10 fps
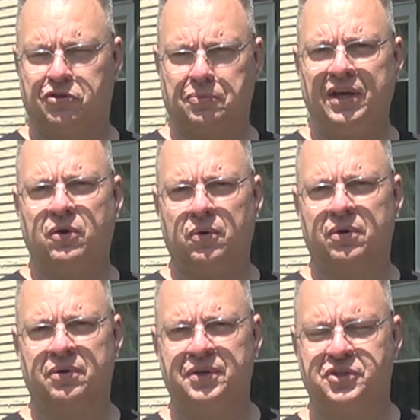three
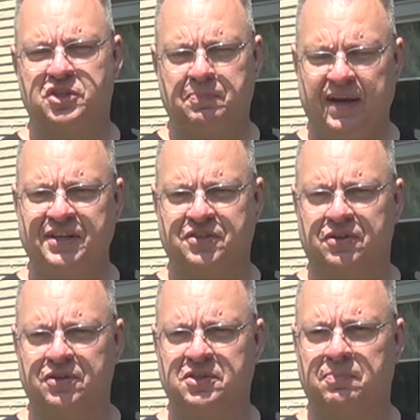quarter inch
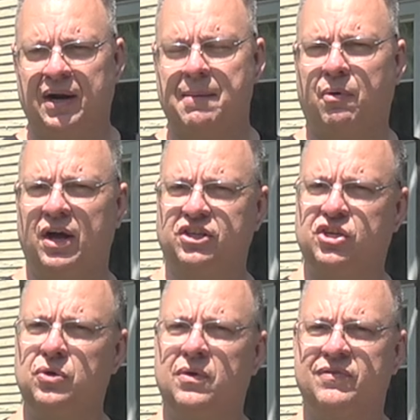spacers, but I bought
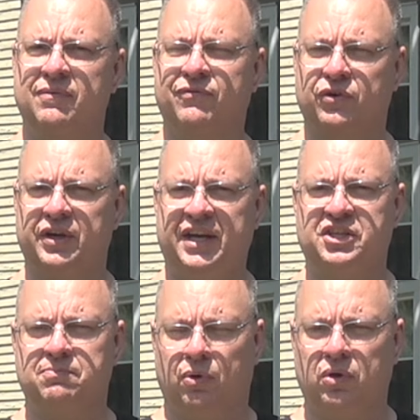two of them for
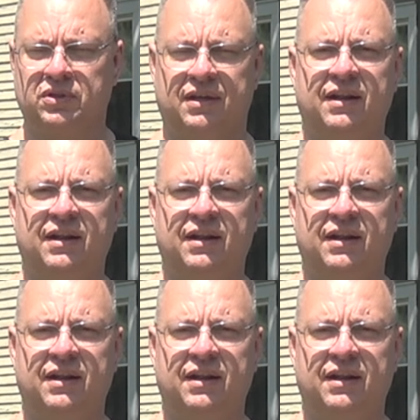each bolt.